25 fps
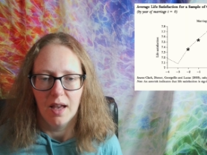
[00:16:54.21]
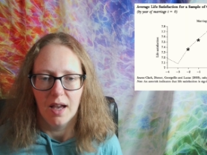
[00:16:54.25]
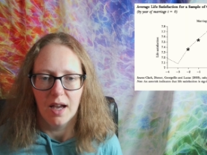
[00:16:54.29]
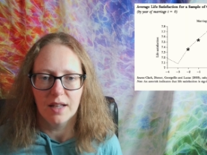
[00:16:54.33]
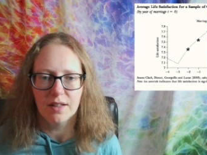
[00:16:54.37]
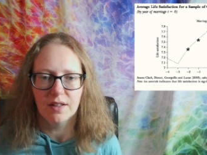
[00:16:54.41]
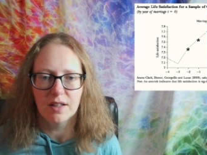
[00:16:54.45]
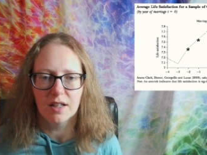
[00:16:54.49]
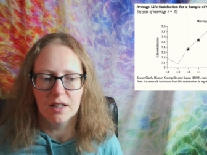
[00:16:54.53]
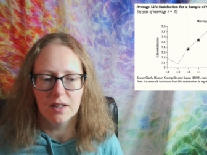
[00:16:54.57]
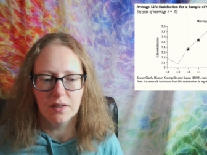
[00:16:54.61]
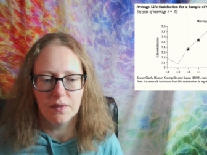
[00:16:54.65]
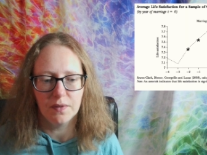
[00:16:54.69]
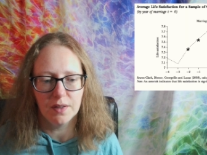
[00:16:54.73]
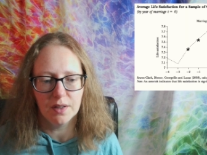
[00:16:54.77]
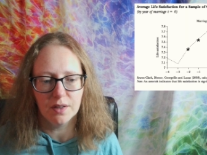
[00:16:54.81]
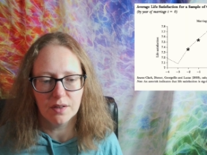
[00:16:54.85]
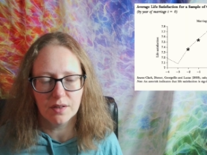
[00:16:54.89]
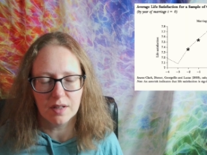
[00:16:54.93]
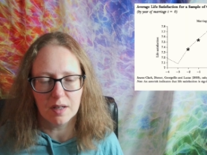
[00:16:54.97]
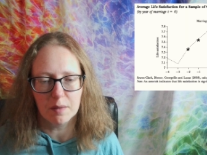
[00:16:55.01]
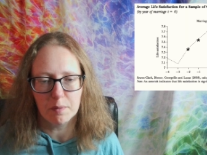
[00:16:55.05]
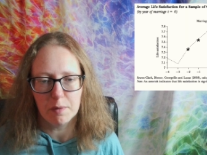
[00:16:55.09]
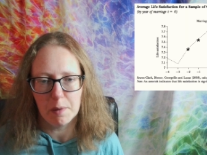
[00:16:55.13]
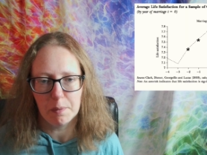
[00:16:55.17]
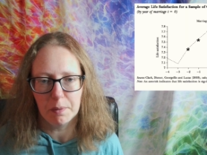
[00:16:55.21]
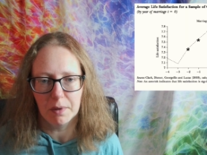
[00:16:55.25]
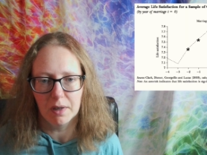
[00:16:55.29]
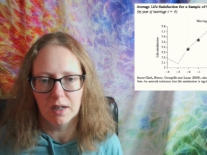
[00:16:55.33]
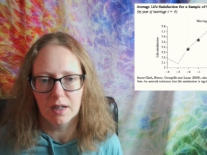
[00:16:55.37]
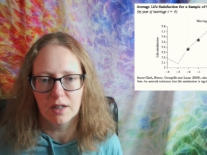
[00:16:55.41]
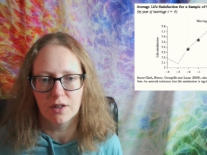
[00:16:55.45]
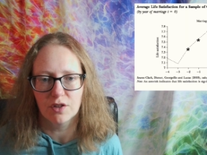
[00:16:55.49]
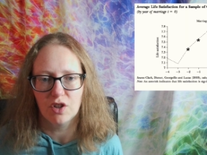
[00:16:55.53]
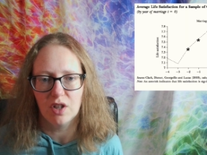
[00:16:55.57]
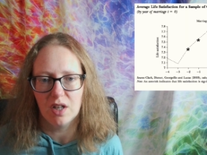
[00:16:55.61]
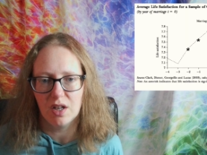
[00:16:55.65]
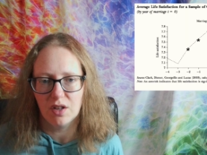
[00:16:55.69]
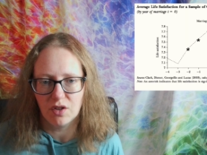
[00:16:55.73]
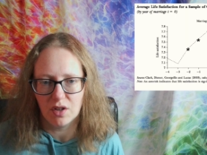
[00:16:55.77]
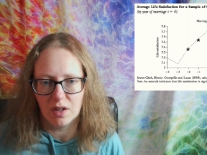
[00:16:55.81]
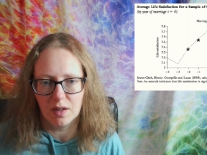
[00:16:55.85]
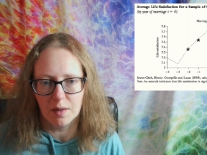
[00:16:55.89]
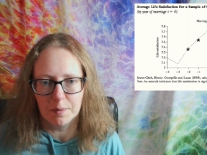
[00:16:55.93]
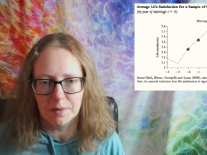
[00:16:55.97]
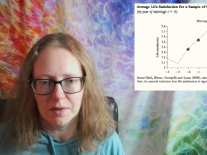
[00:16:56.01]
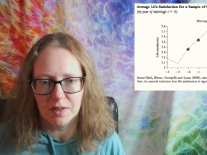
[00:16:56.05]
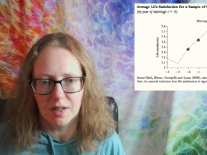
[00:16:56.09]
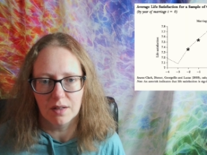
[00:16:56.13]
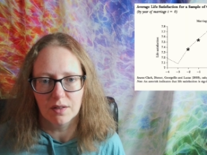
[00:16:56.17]
And yet it feels like people are changing
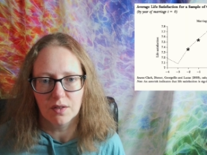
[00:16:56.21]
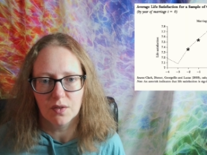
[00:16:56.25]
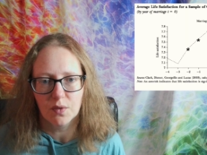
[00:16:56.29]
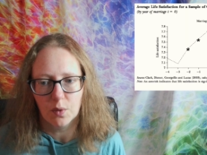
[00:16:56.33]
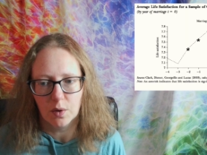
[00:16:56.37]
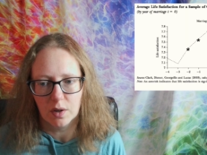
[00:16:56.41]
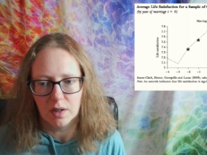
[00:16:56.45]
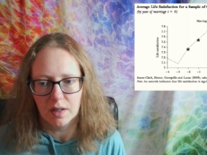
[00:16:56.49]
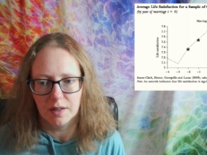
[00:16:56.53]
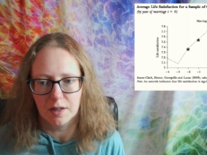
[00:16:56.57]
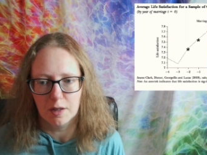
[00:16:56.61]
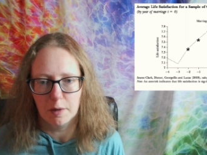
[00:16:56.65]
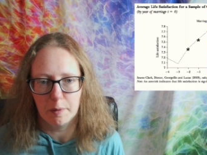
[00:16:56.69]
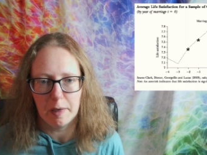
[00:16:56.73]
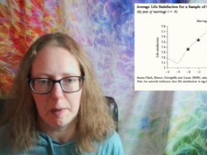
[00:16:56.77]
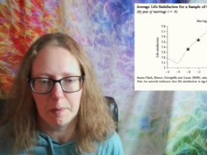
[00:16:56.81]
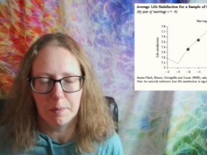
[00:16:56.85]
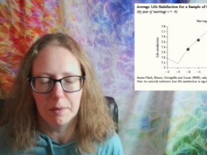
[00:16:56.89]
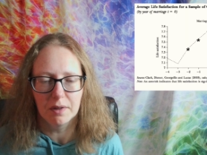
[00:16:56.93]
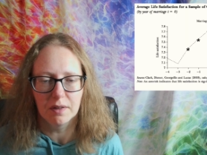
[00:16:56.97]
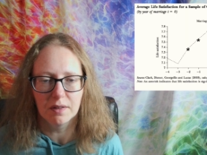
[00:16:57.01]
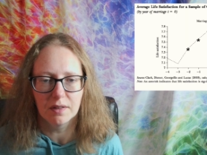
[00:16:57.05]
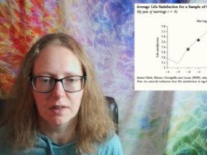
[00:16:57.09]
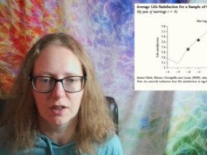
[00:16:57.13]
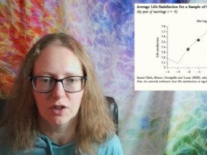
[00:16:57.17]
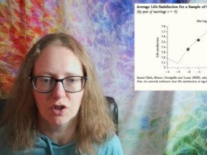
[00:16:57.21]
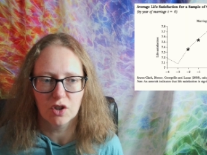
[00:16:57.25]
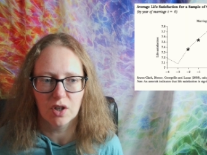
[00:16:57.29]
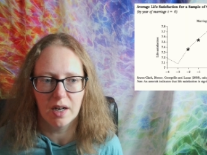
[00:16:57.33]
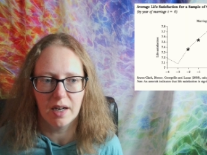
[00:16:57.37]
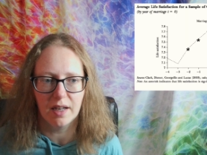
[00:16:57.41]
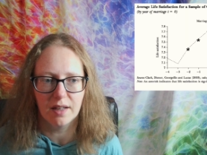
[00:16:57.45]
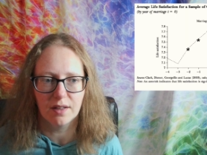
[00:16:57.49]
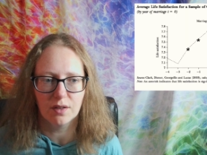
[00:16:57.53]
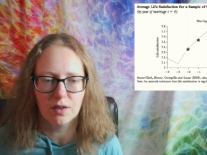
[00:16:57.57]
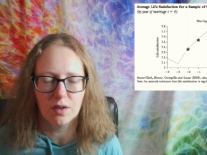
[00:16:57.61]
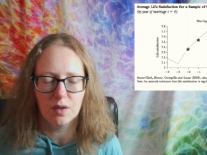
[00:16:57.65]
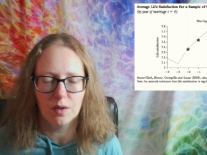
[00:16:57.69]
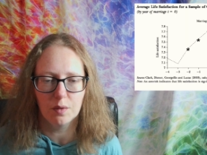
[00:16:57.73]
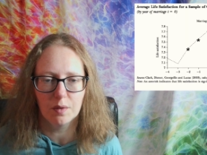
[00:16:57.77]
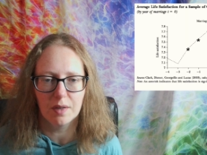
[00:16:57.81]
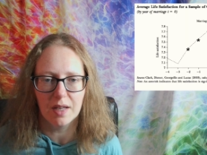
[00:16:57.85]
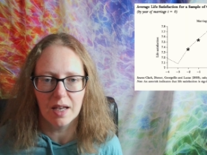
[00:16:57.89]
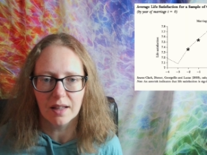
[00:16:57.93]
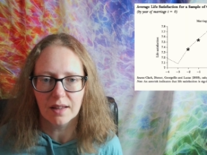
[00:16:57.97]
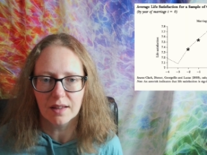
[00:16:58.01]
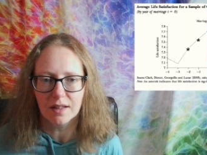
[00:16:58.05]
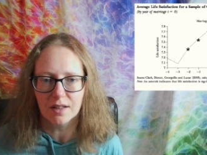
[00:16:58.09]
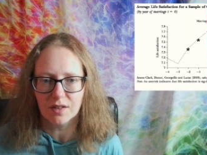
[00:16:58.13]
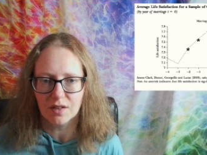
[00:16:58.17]
themselves for other people. They're trying to
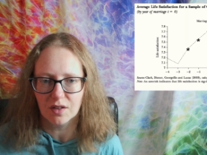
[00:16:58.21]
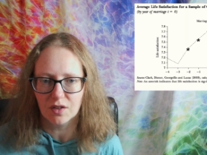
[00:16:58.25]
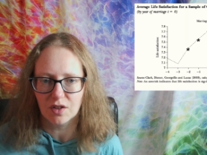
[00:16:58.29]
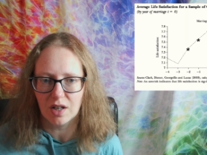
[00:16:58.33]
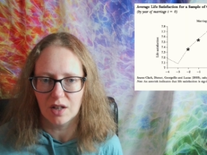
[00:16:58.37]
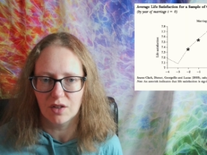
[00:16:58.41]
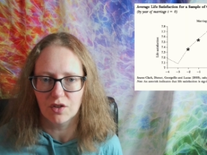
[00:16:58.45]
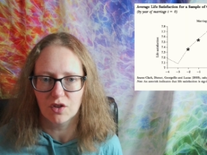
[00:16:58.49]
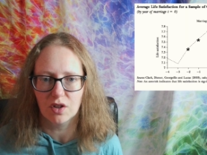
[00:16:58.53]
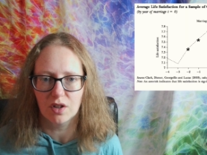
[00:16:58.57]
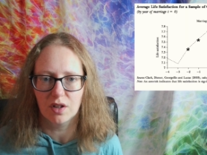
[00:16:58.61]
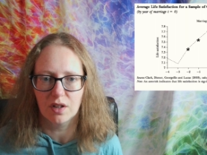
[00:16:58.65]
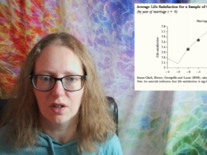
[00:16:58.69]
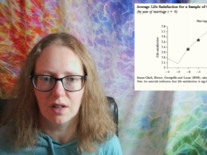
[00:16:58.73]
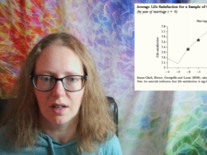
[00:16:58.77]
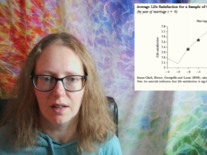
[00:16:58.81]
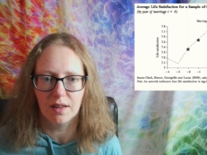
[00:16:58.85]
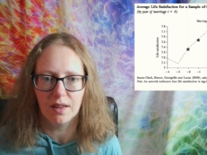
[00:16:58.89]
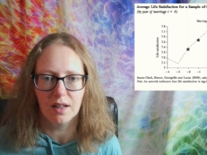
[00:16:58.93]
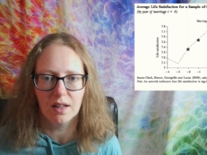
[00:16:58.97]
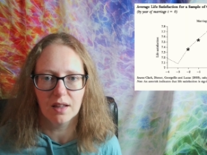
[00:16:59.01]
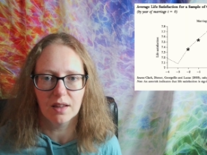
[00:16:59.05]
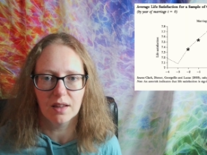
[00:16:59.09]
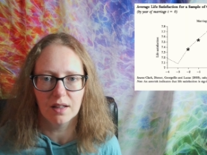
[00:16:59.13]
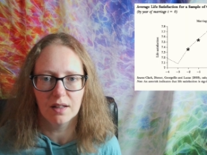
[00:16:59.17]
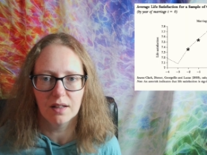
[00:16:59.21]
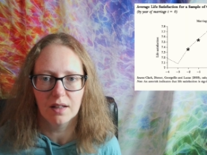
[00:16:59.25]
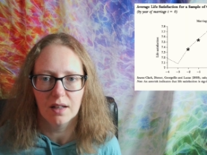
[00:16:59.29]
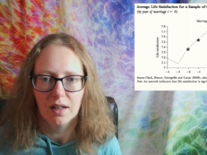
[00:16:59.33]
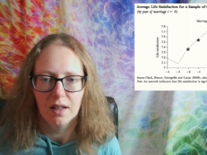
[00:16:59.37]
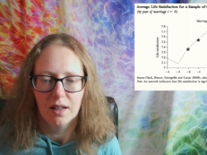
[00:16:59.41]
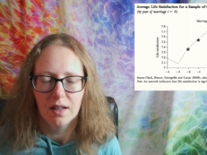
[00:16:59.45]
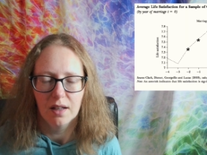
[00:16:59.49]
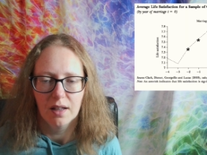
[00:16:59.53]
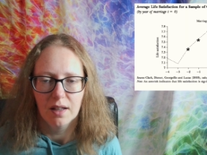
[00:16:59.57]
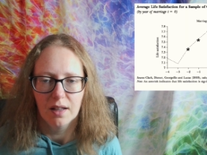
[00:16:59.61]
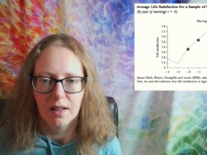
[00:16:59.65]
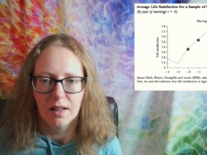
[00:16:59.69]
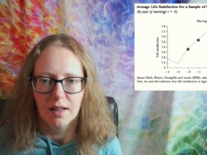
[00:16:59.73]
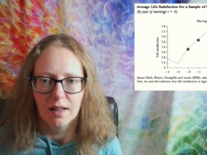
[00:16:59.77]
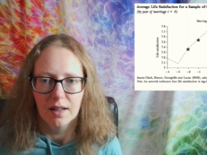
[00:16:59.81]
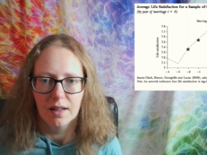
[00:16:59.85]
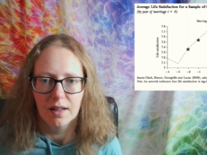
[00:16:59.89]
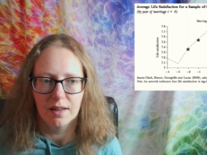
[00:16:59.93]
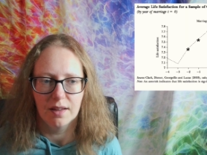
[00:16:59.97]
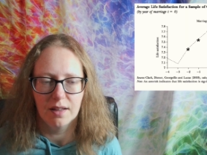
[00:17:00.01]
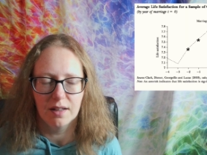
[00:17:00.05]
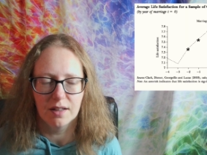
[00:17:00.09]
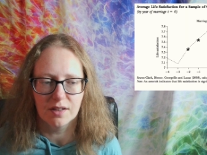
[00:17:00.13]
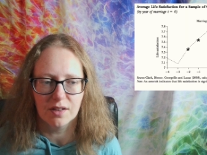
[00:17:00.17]
get this attention. I think that
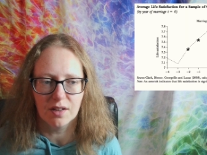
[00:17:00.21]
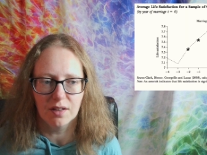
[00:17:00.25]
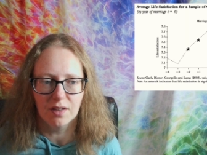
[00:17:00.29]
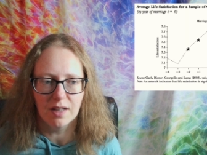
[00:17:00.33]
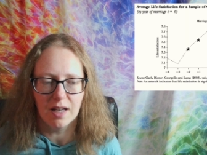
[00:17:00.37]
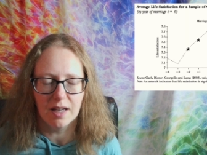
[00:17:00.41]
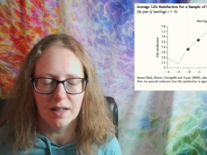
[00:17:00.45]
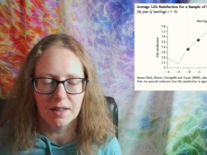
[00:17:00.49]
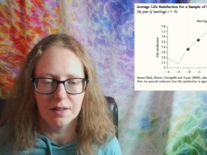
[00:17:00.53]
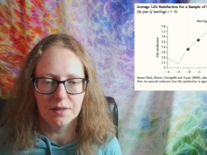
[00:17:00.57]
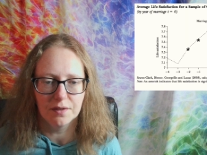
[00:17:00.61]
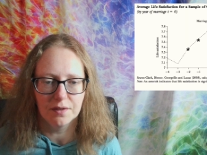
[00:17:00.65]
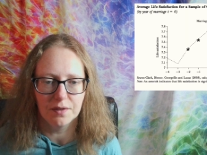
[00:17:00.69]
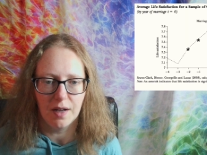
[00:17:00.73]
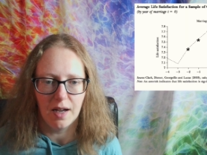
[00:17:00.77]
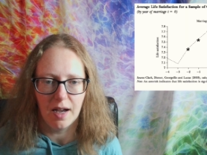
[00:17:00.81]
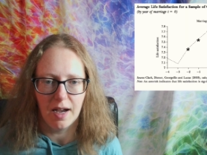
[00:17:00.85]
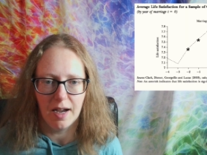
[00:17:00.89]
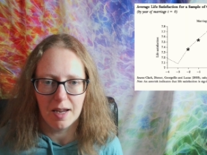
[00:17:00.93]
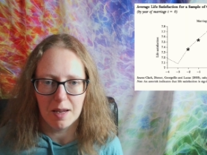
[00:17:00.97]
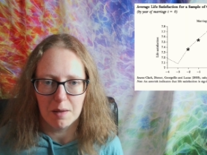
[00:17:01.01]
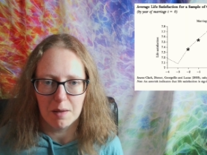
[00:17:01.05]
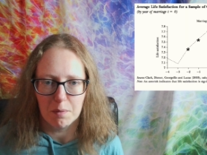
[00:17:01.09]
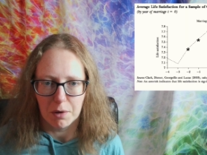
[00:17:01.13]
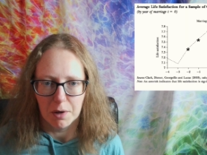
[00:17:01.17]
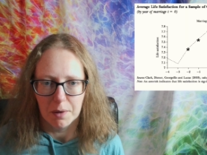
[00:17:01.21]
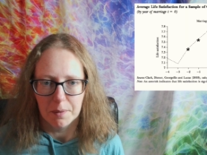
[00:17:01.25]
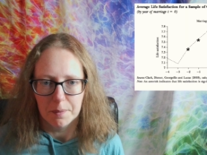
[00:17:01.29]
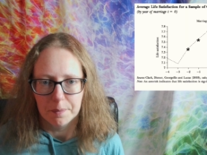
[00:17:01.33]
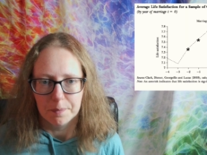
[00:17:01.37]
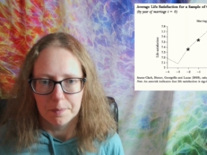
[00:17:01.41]
there's a lot of hype